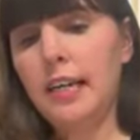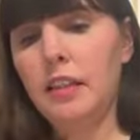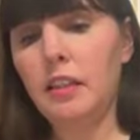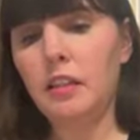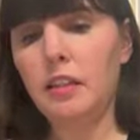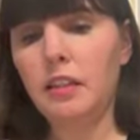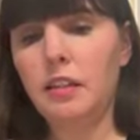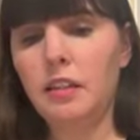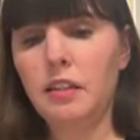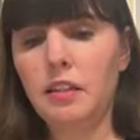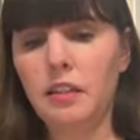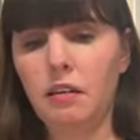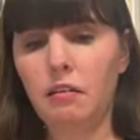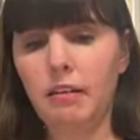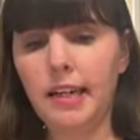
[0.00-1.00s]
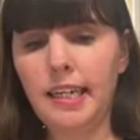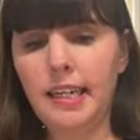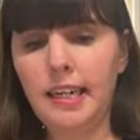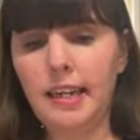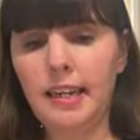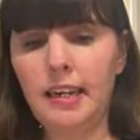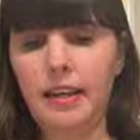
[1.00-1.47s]
down the
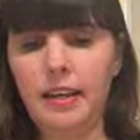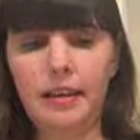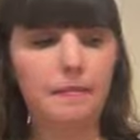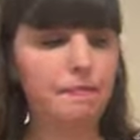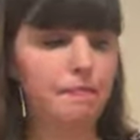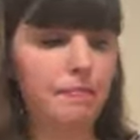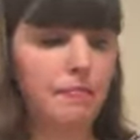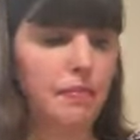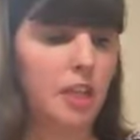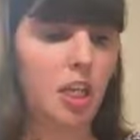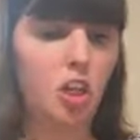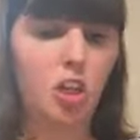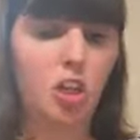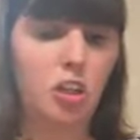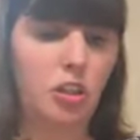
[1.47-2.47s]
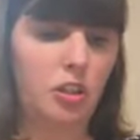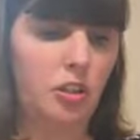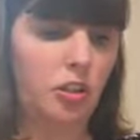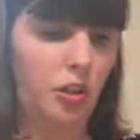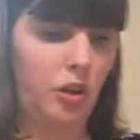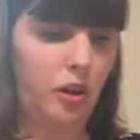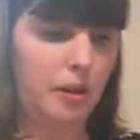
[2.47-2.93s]
side here.
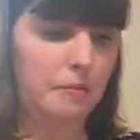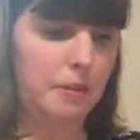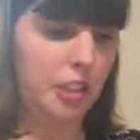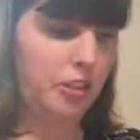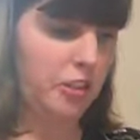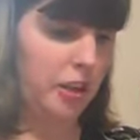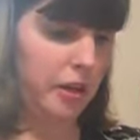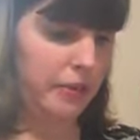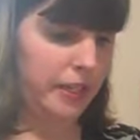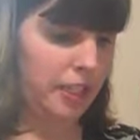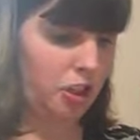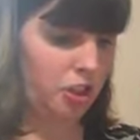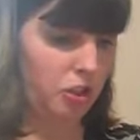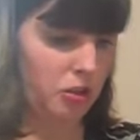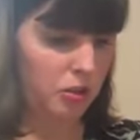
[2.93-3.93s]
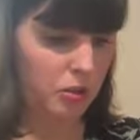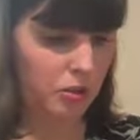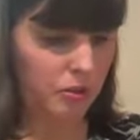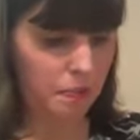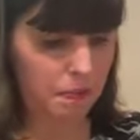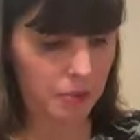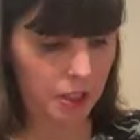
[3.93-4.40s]
So I'm just going
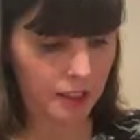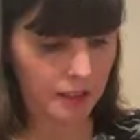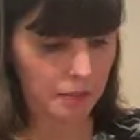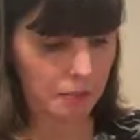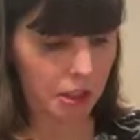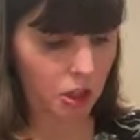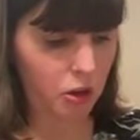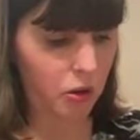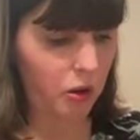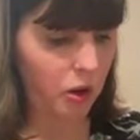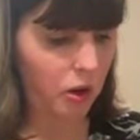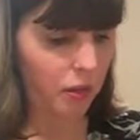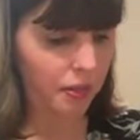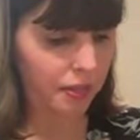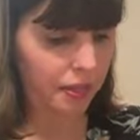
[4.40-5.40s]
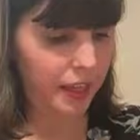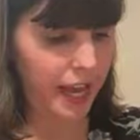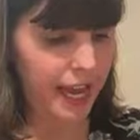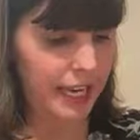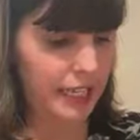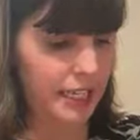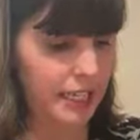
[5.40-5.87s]
to put some glue on
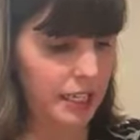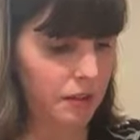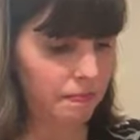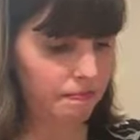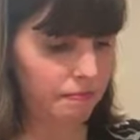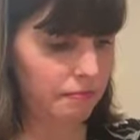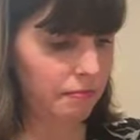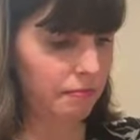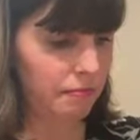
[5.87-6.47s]
that